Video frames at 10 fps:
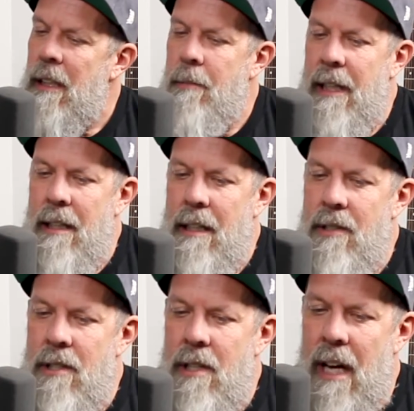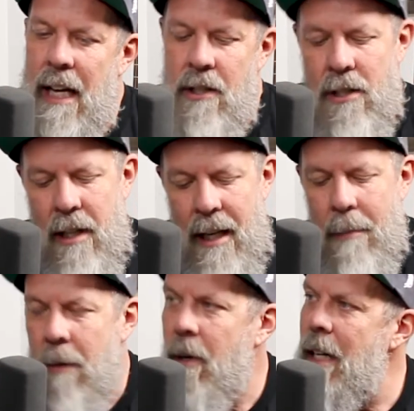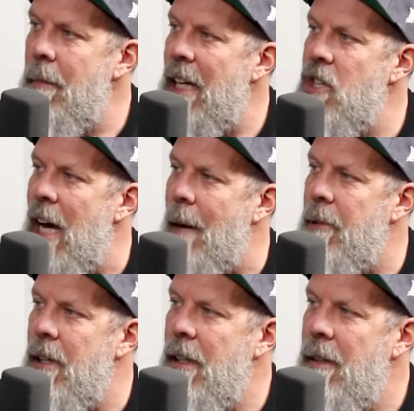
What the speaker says: Because it's not just let me read my chapter.